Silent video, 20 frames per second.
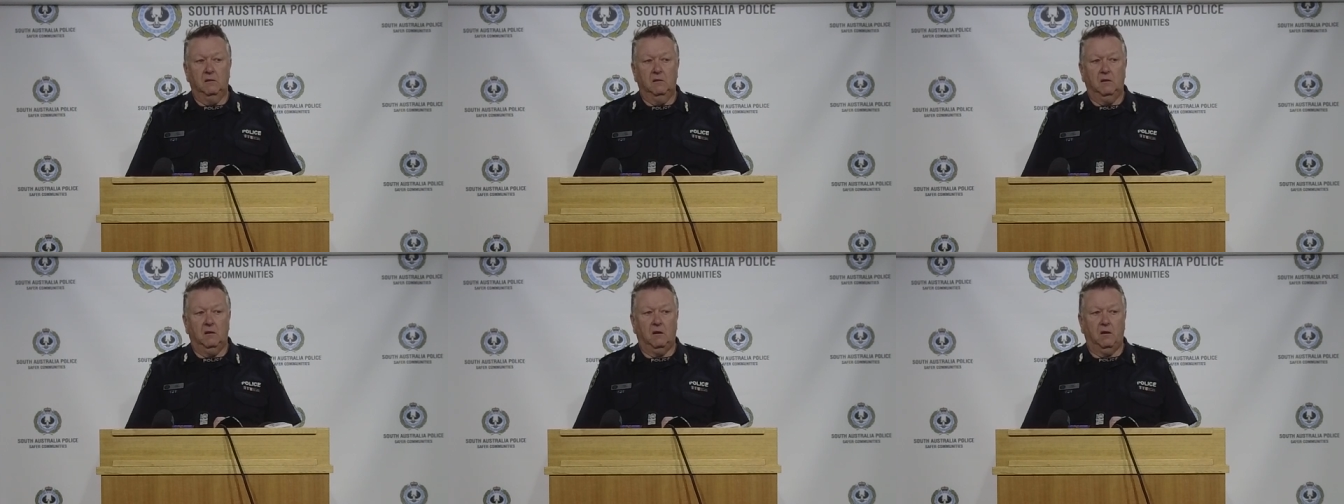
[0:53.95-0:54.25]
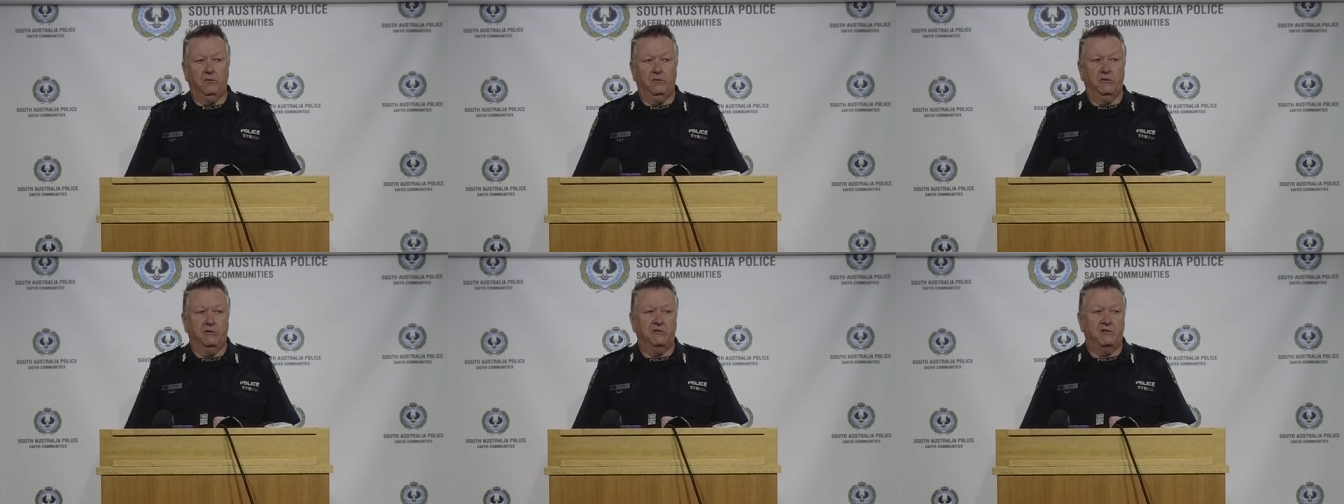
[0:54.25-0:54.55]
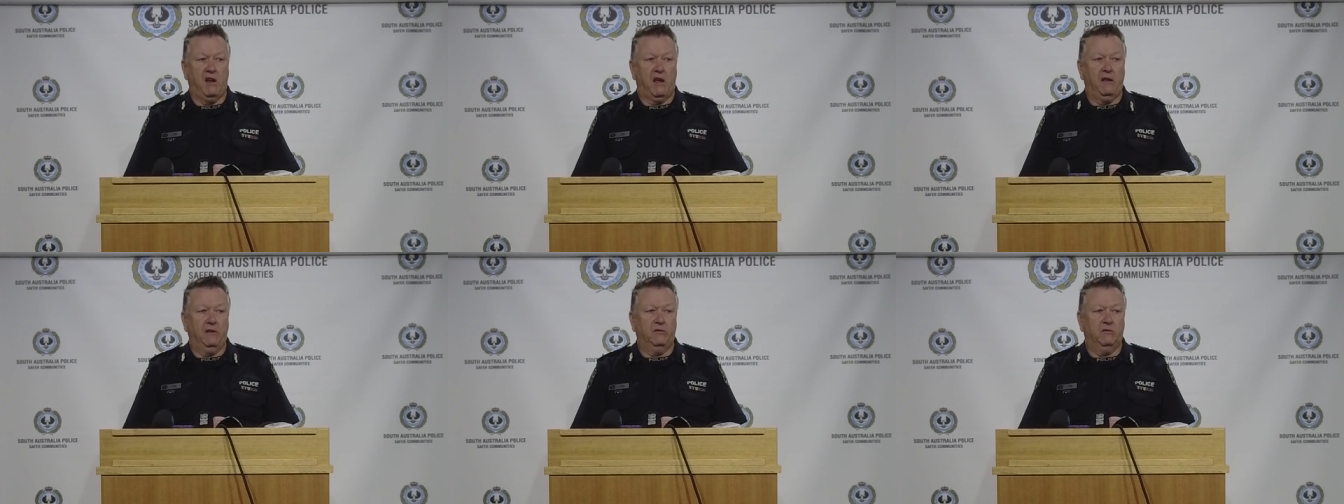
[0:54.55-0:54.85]
Honda
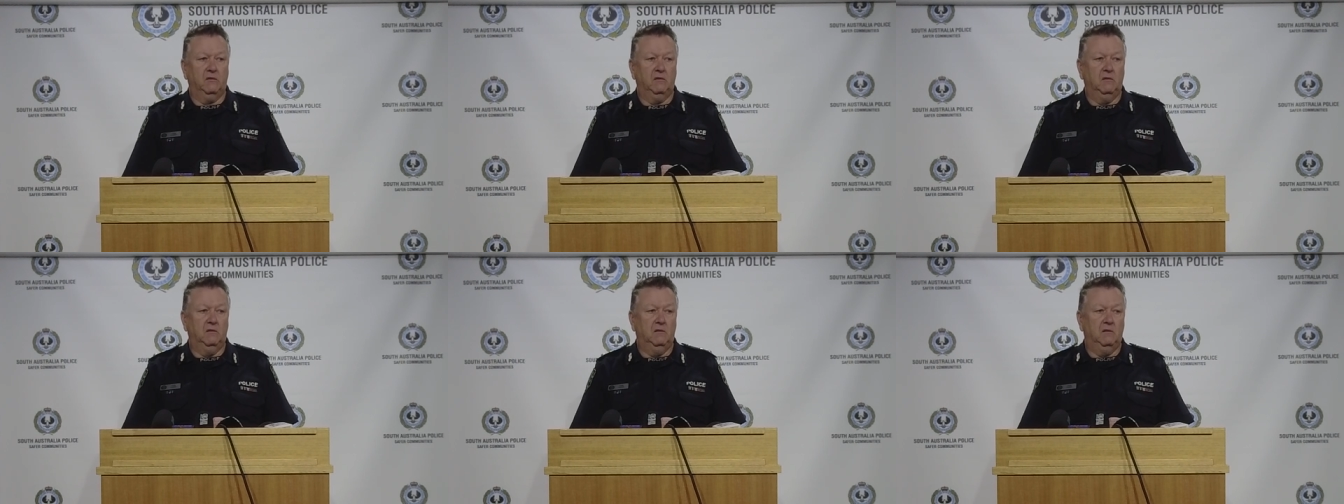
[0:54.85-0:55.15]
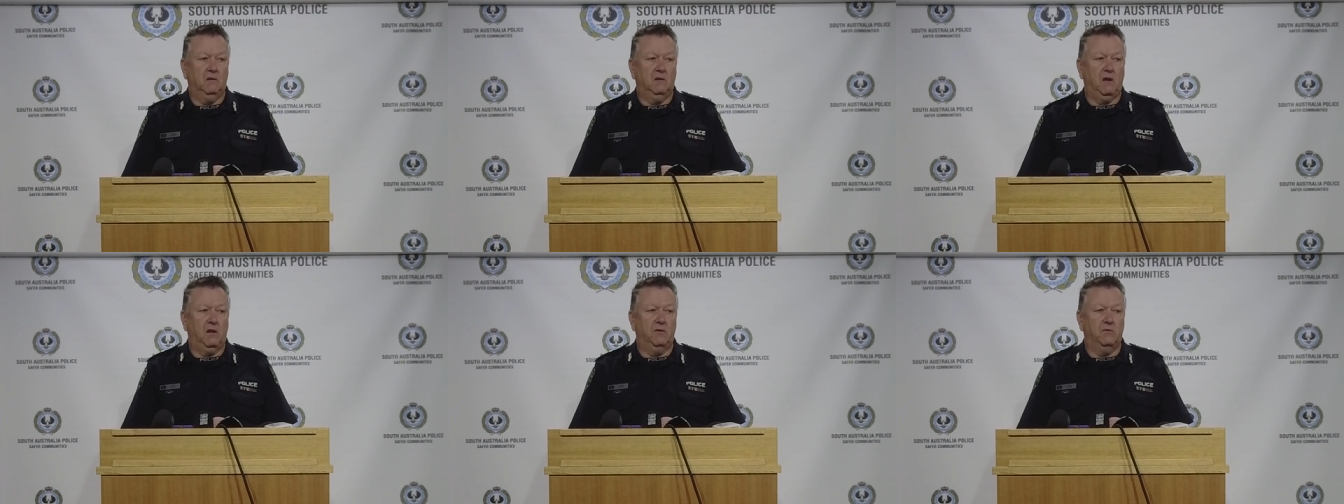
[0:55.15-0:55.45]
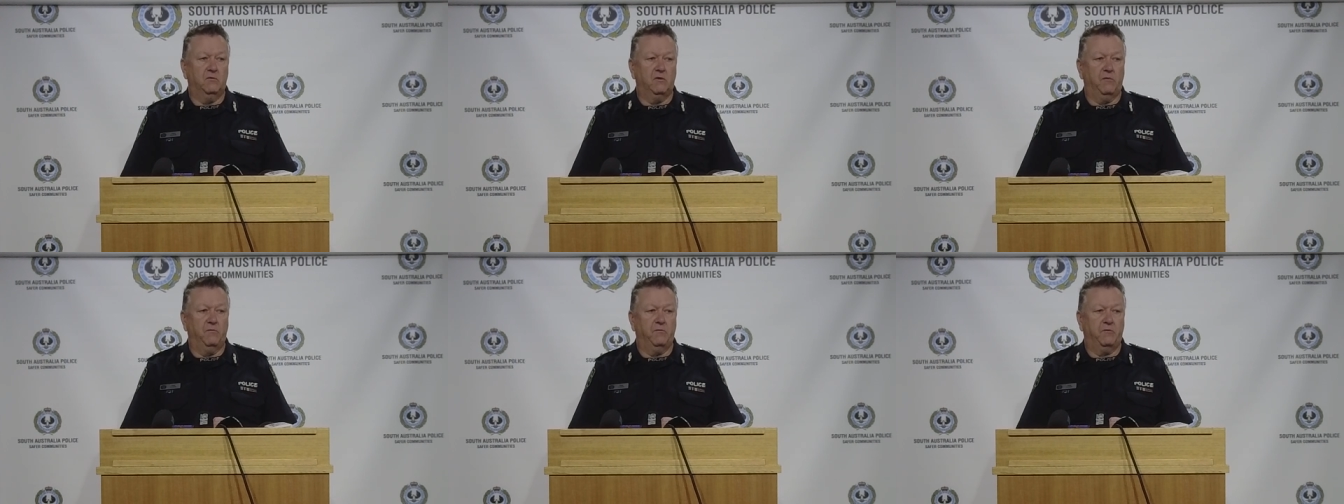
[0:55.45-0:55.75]
Jazz
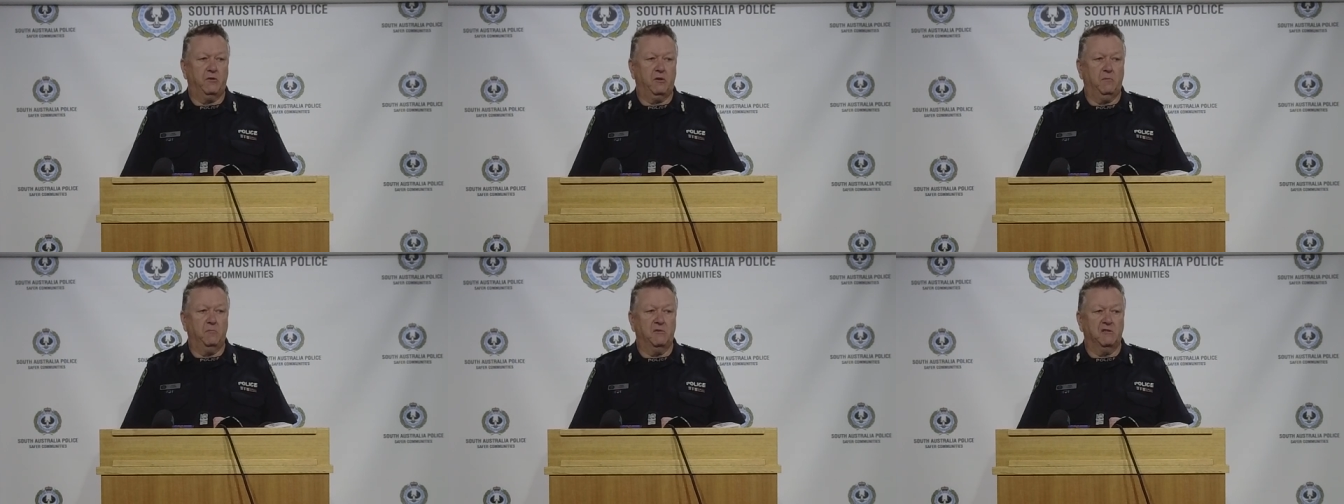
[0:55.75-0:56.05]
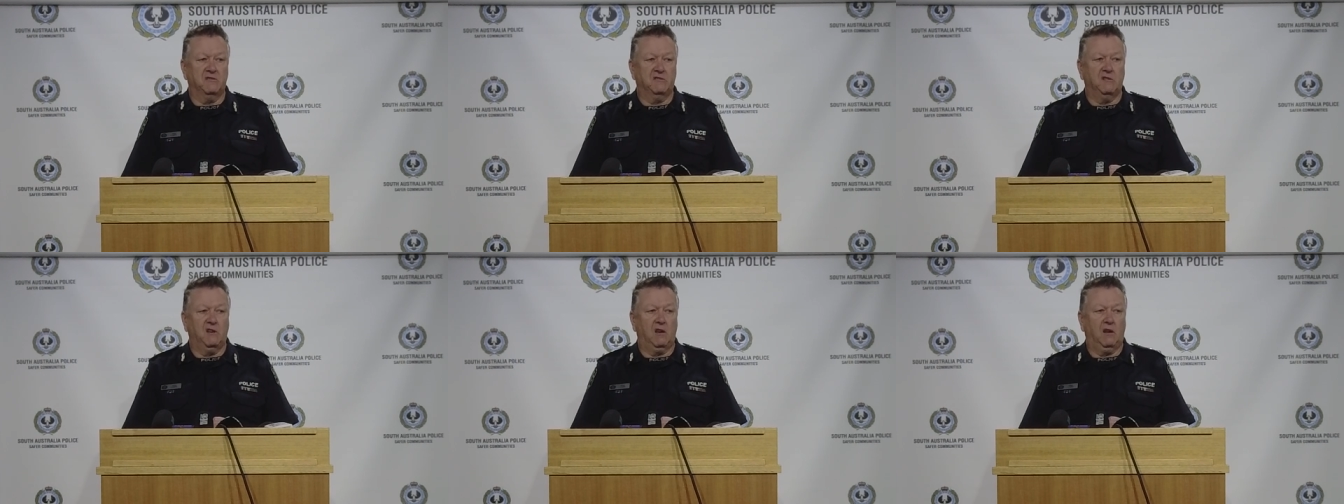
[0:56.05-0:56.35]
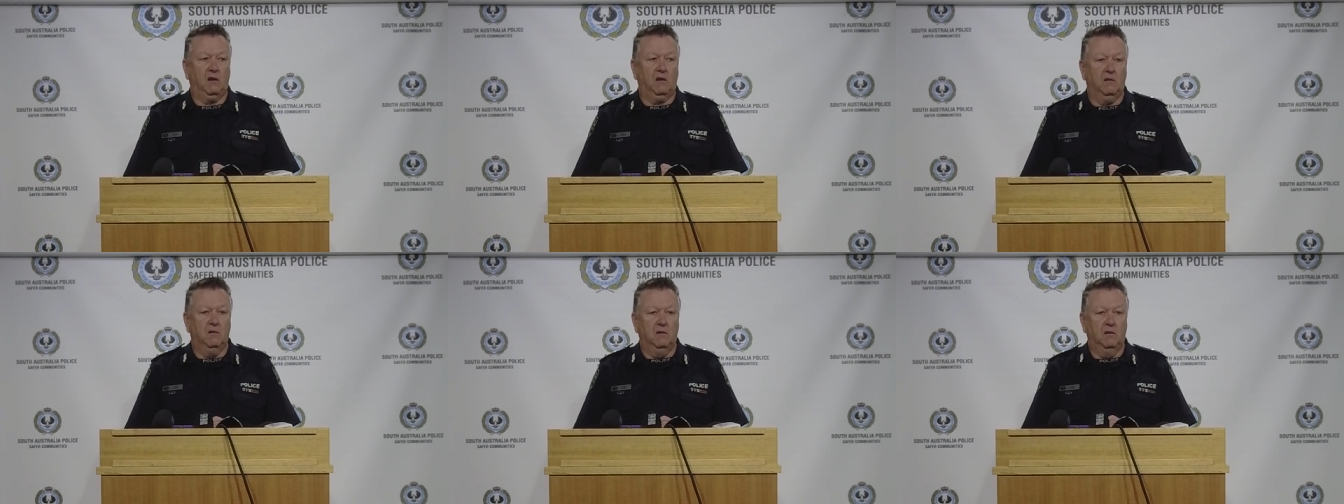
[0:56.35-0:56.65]
and driven from the
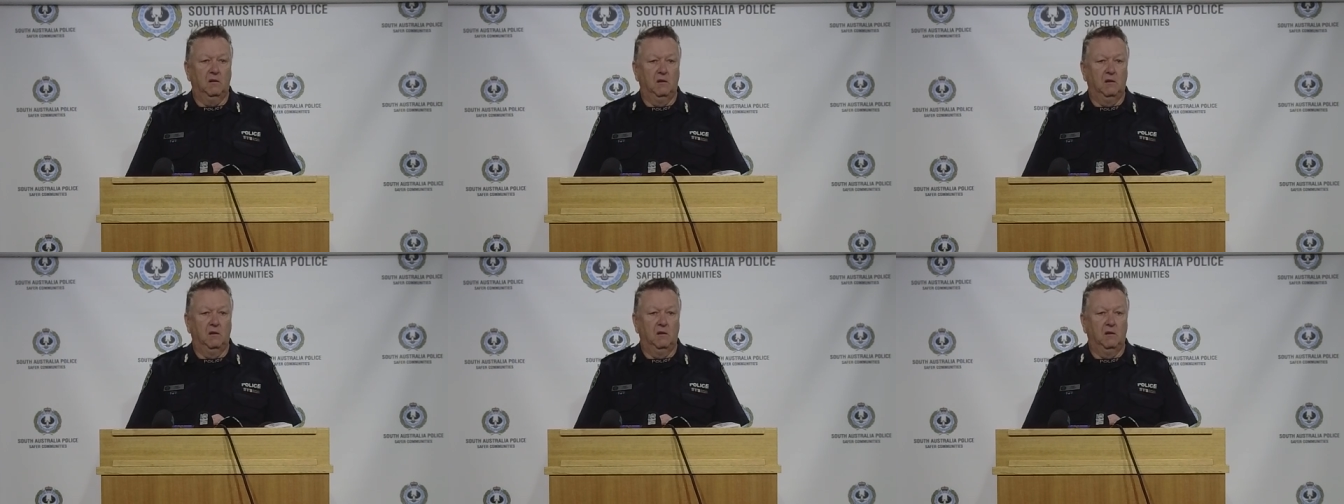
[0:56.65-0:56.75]
scene